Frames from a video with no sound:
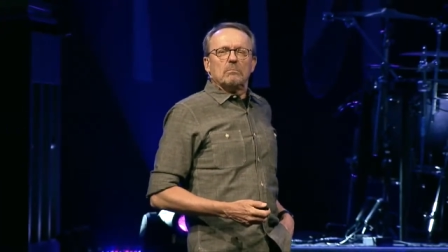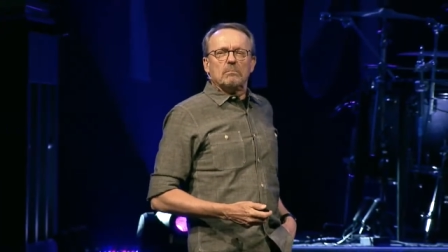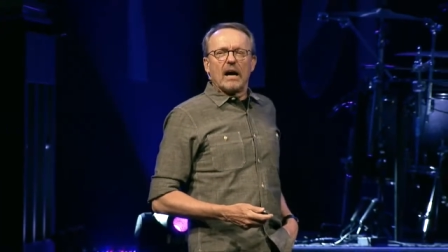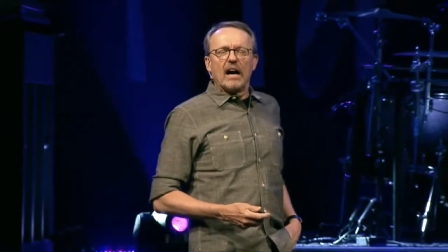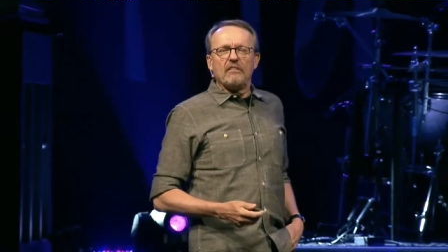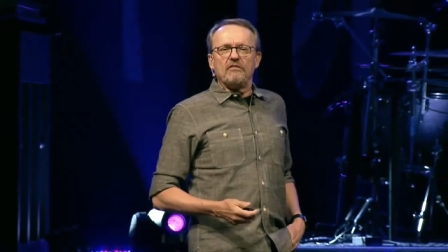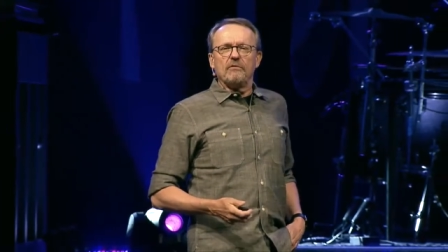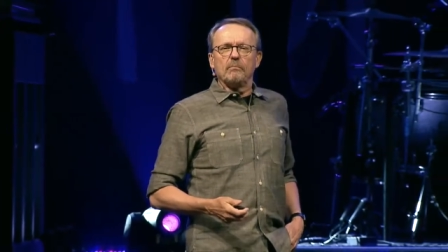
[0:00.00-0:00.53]

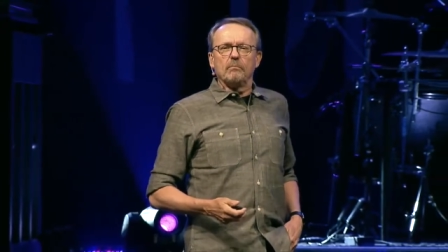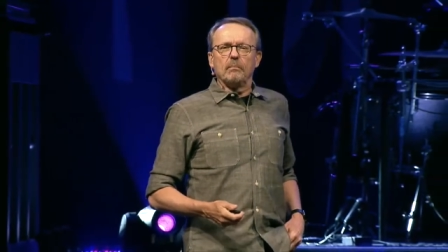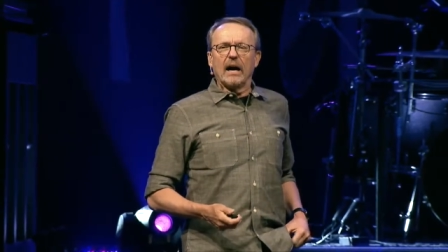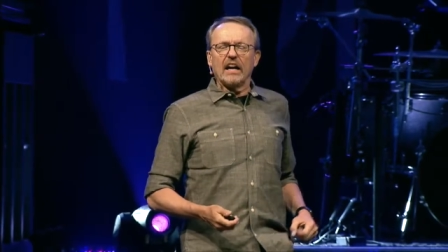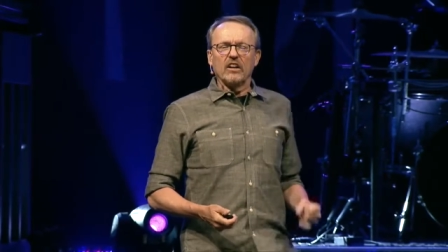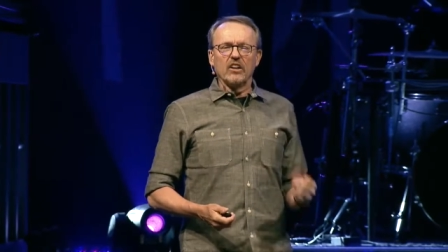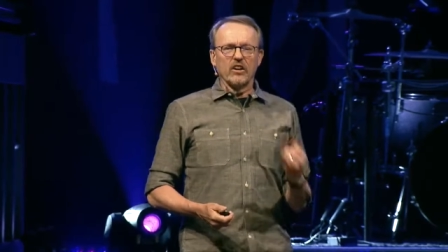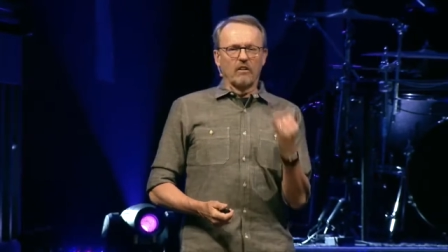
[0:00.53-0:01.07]

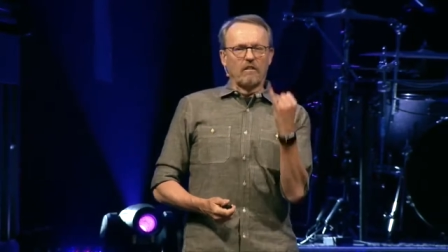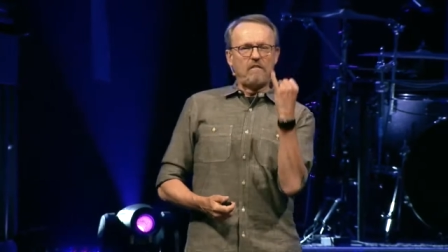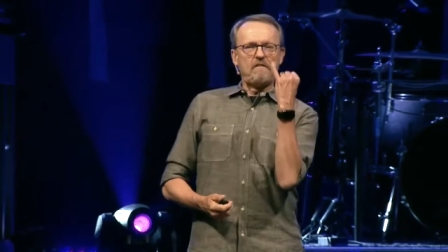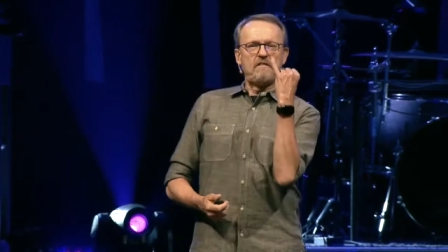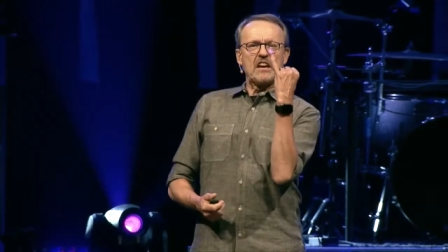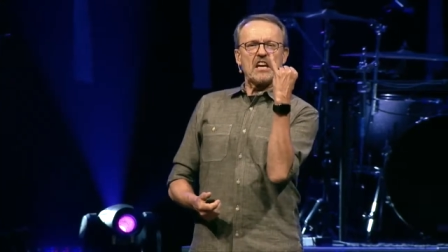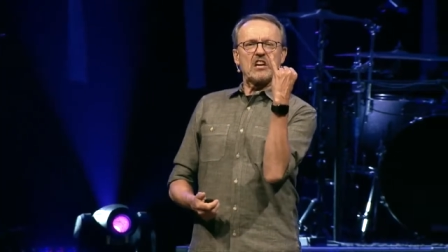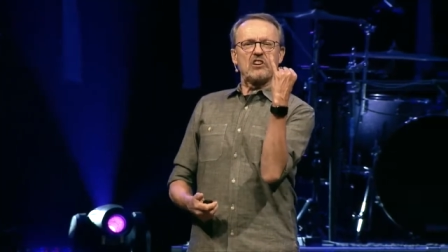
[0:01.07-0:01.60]
my little
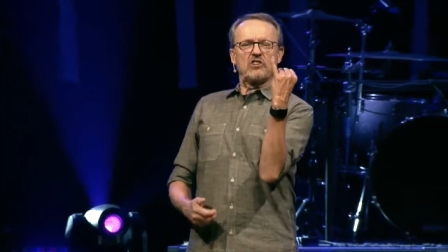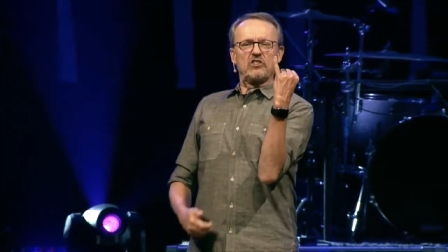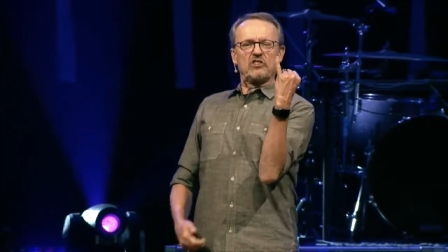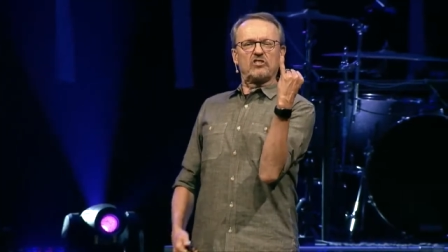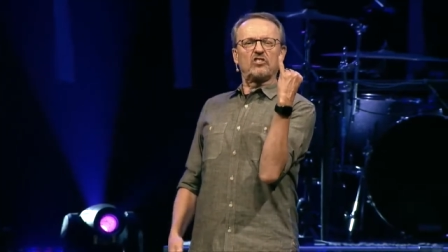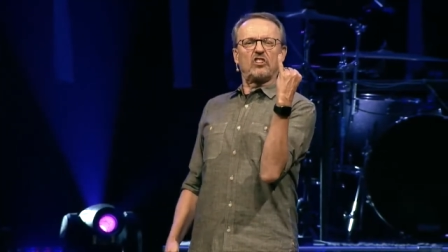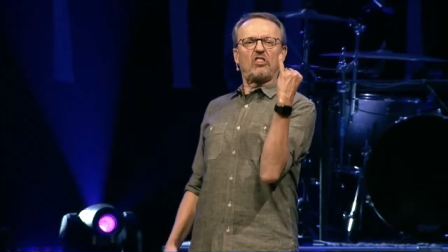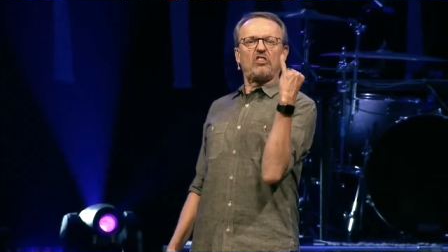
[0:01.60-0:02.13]

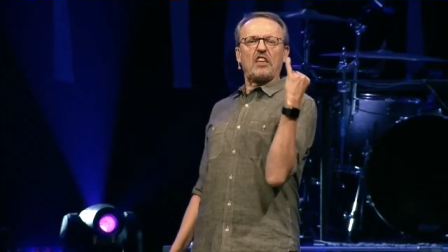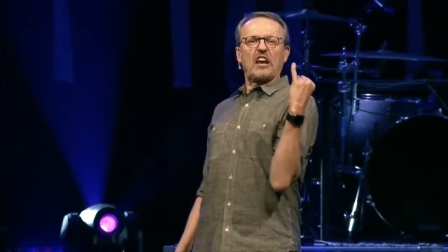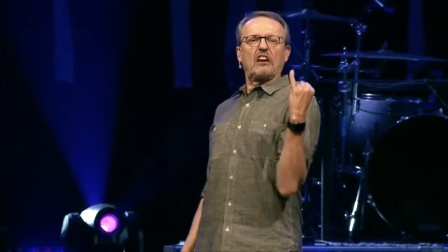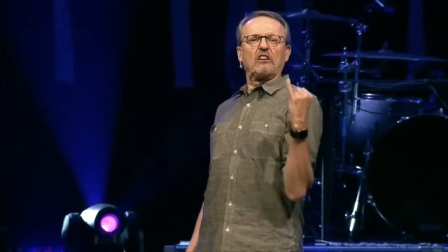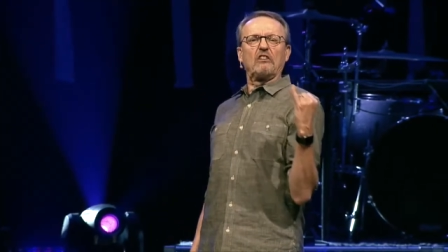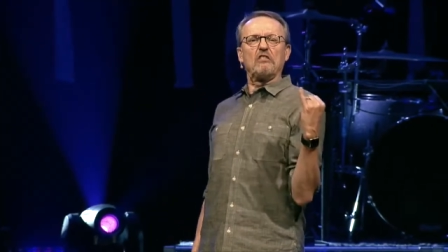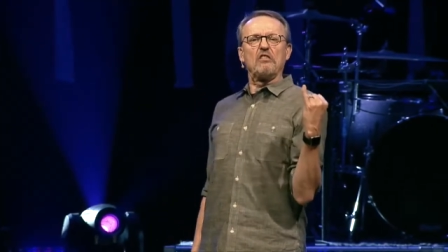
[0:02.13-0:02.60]
finger's thicker